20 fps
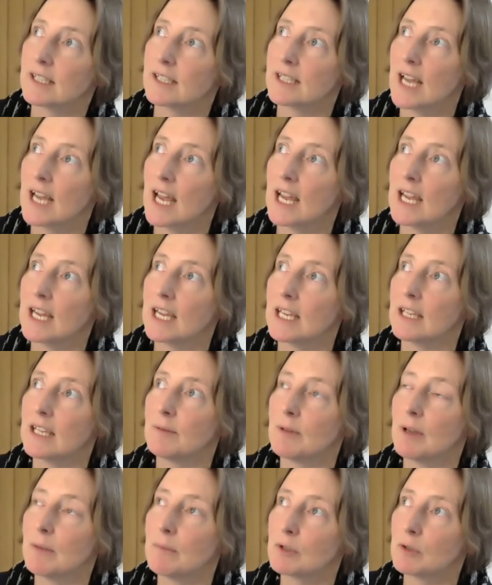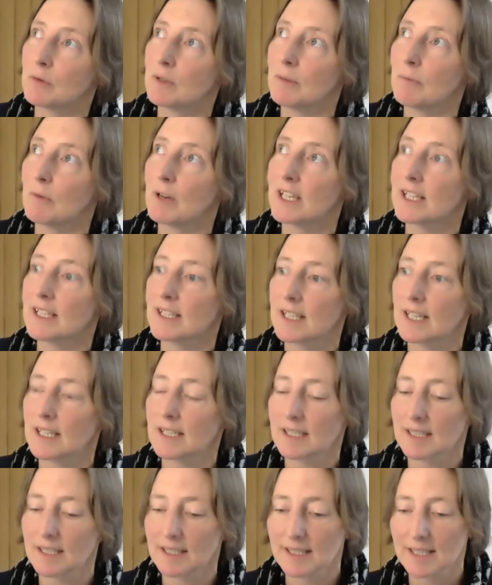day in between weeks
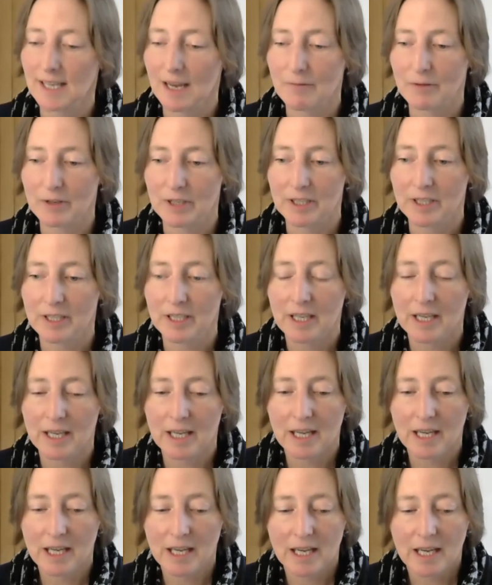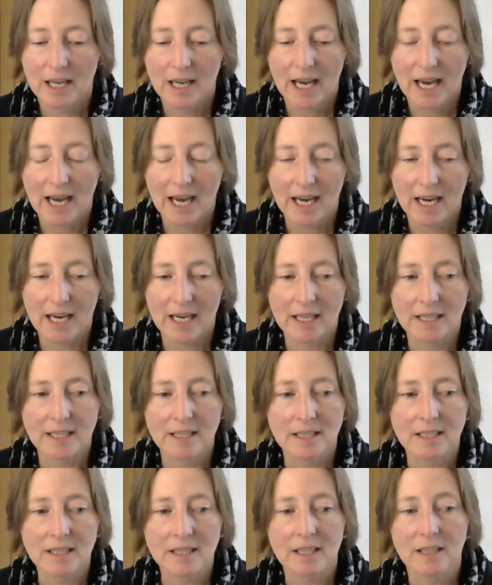6 and 7.
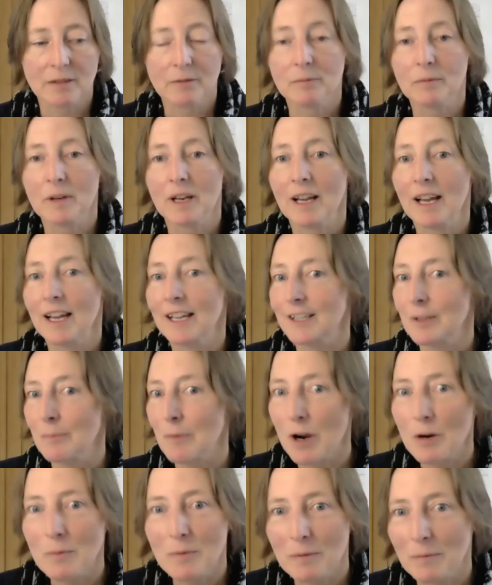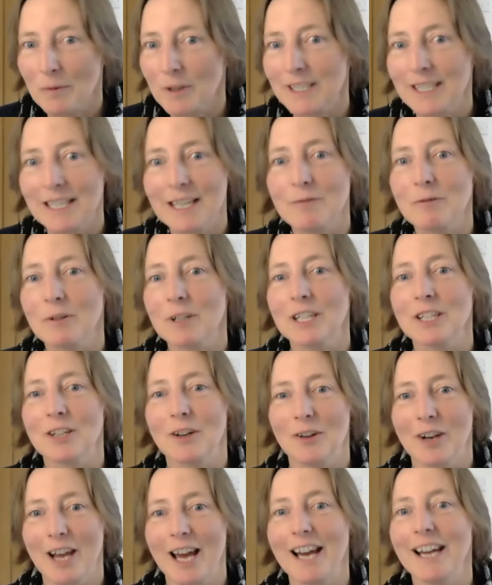And at the moment we're delivering it
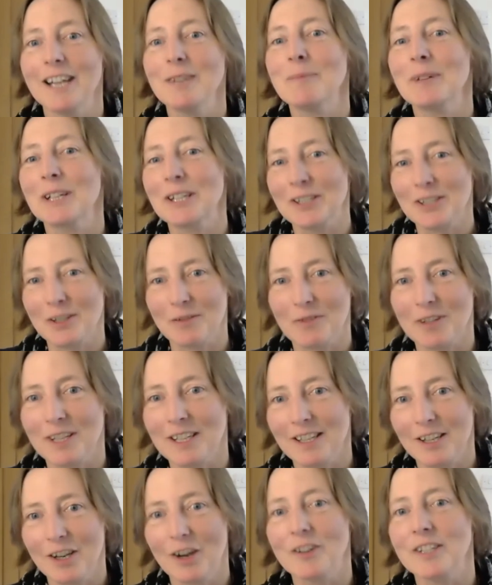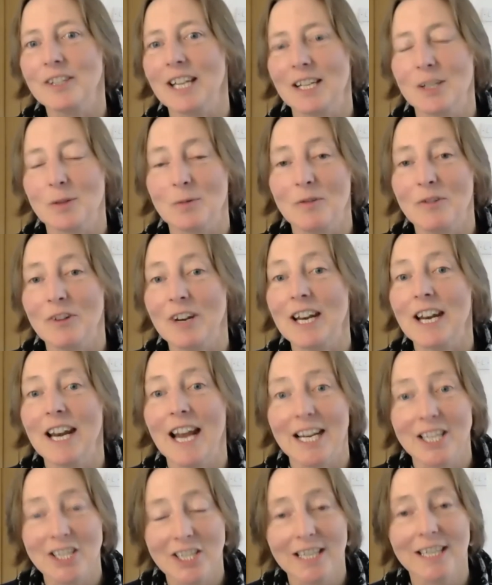online because of the context we're in, and
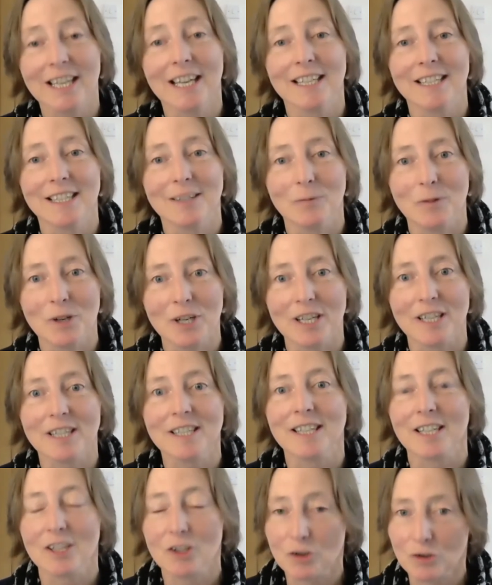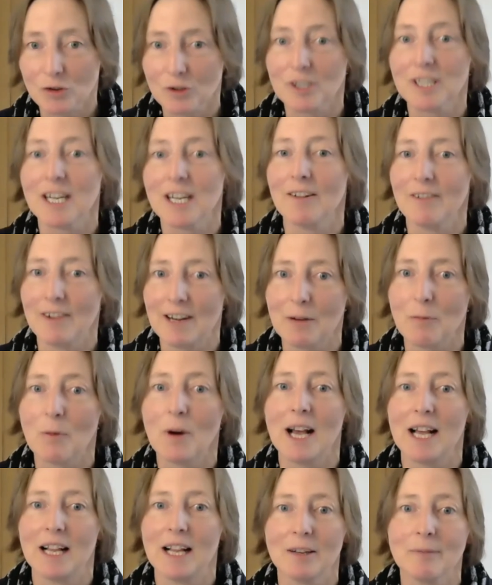actually that works extraordinarily
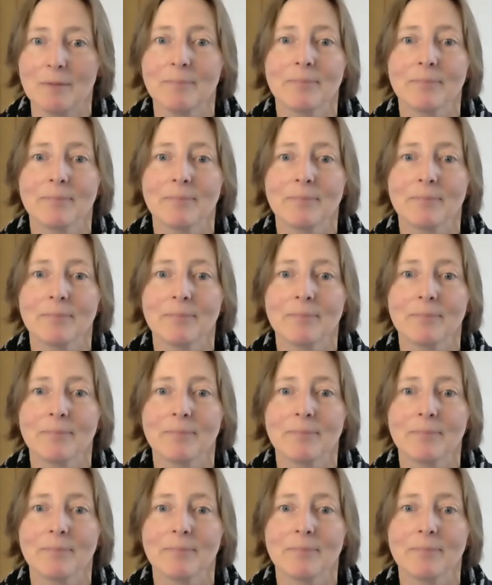well.